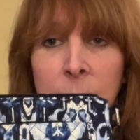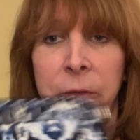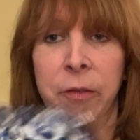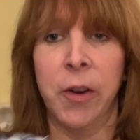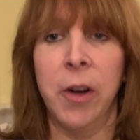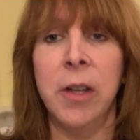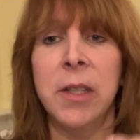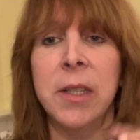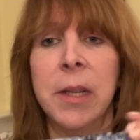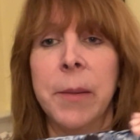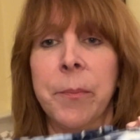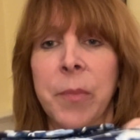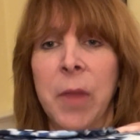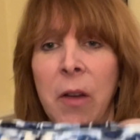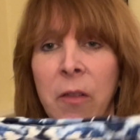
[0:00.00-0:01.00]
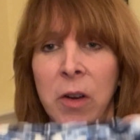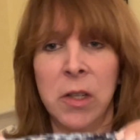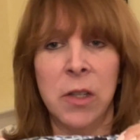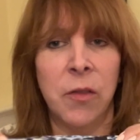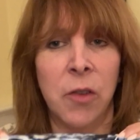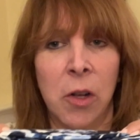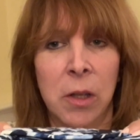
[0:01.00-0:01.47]
one first. First
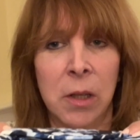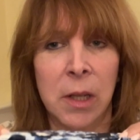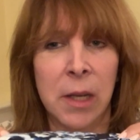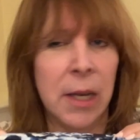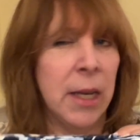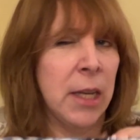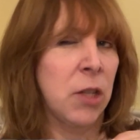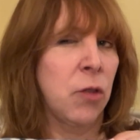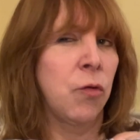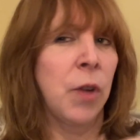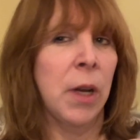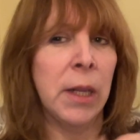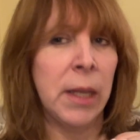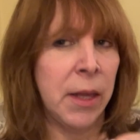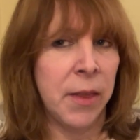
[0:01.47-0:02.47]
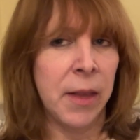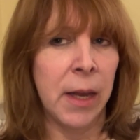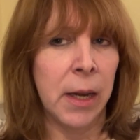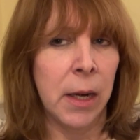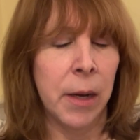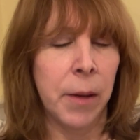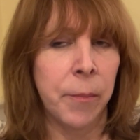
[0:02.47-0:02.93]
of all, it's really
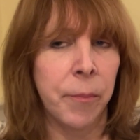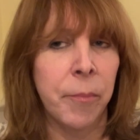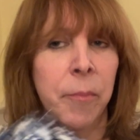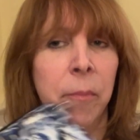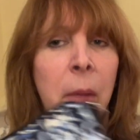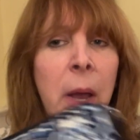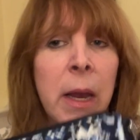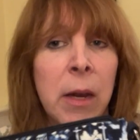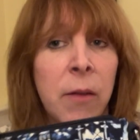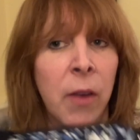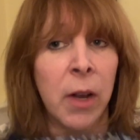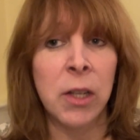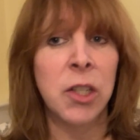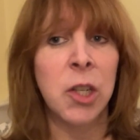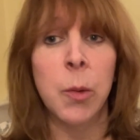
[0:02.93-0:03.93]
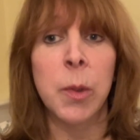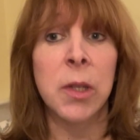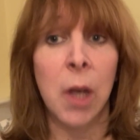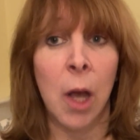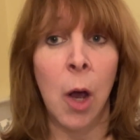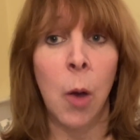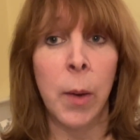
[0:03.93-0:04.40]
thin. My advice to you is
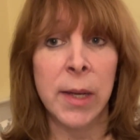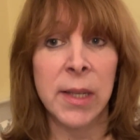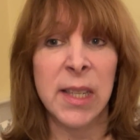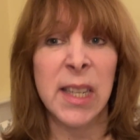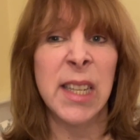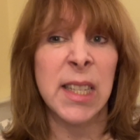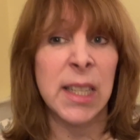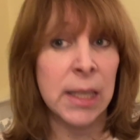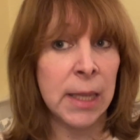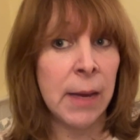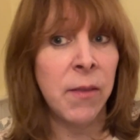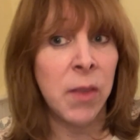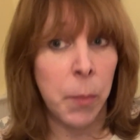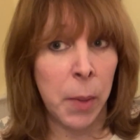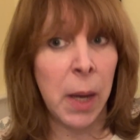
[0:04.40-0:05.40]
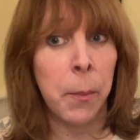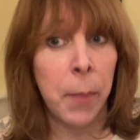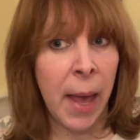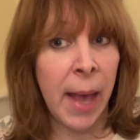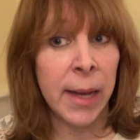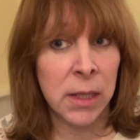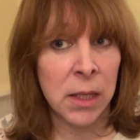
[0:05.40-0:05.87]
always leave the big
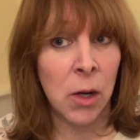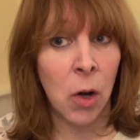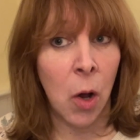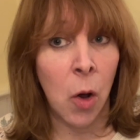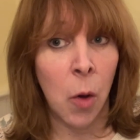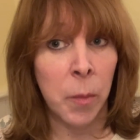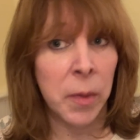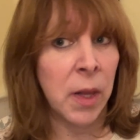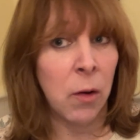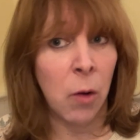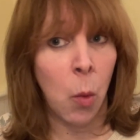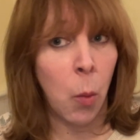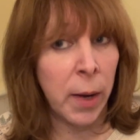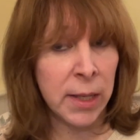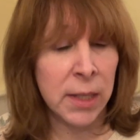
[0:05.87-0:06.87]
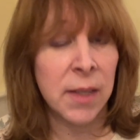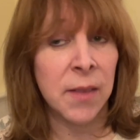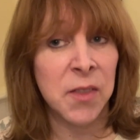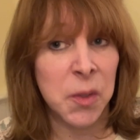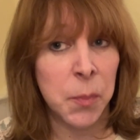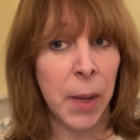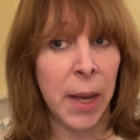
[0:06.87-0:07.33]
bags at home. They're a waste of
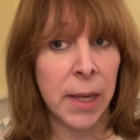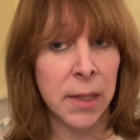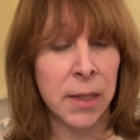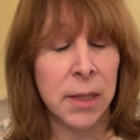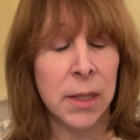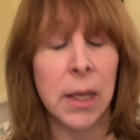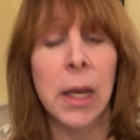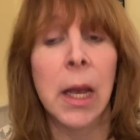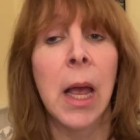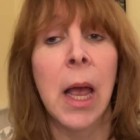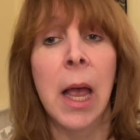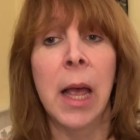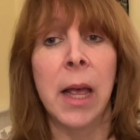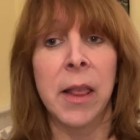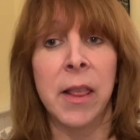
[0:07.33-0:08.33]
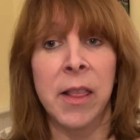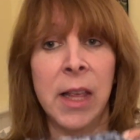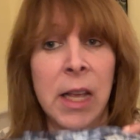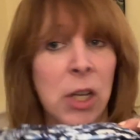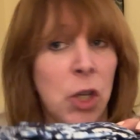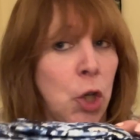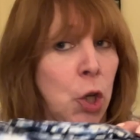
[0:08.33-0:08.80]
space.
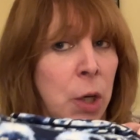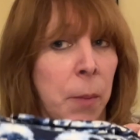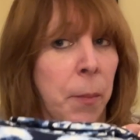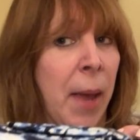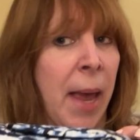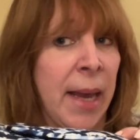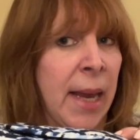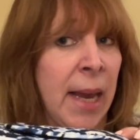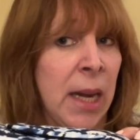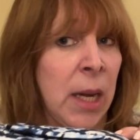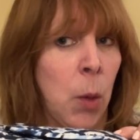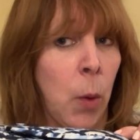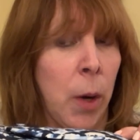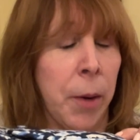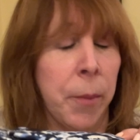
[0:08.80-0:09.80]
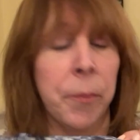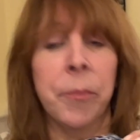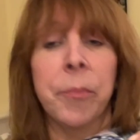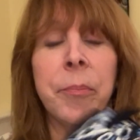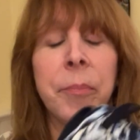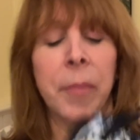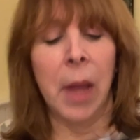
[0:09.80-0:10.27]
This you can pack anywhere.
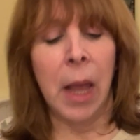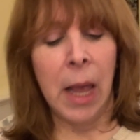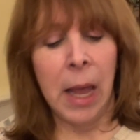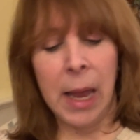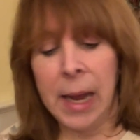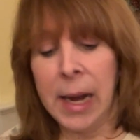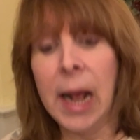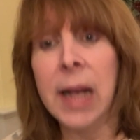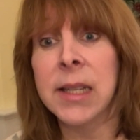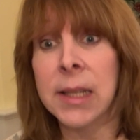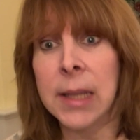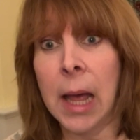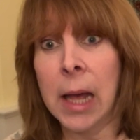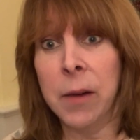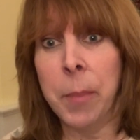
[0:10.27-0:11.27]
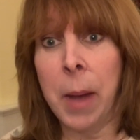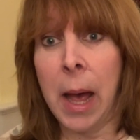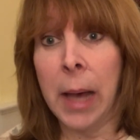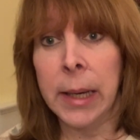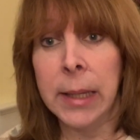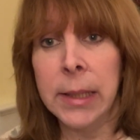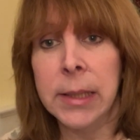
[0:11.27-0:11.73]
It has a lot of
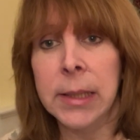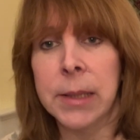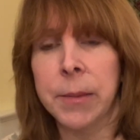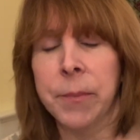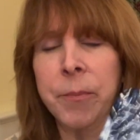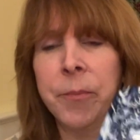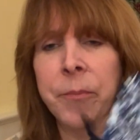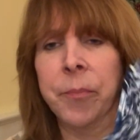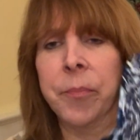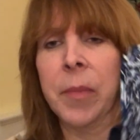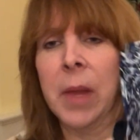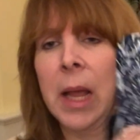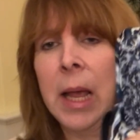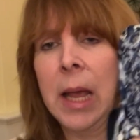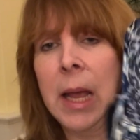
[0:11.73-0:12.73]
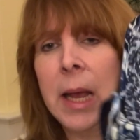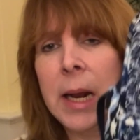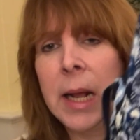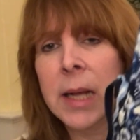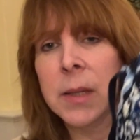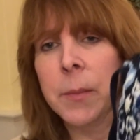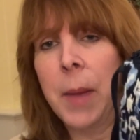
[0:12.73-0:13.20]
pockets. It
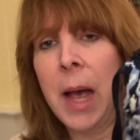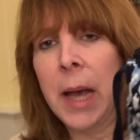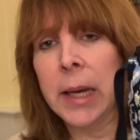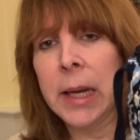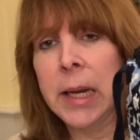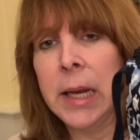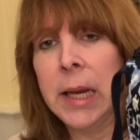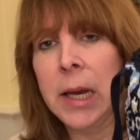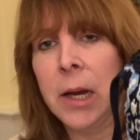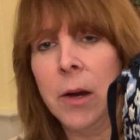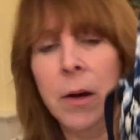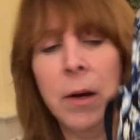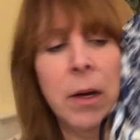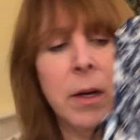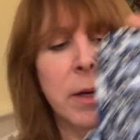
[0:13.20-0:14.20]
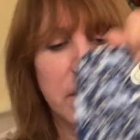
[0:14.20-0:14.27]
has a pocket here